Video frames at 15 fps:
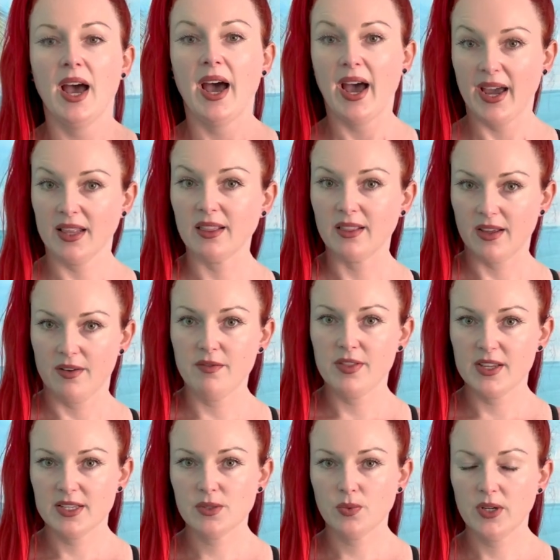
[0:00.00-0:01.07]
I love
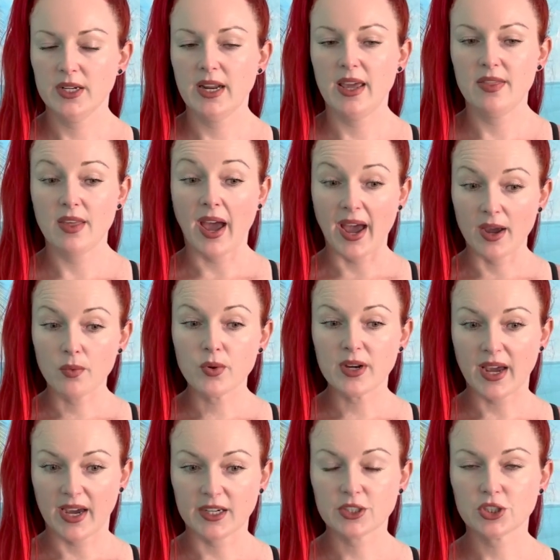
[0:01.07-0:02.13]
this one. And I would
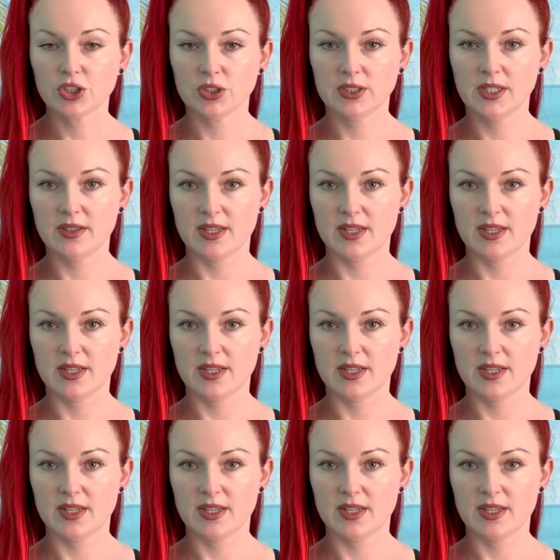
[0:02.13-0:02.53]
actually,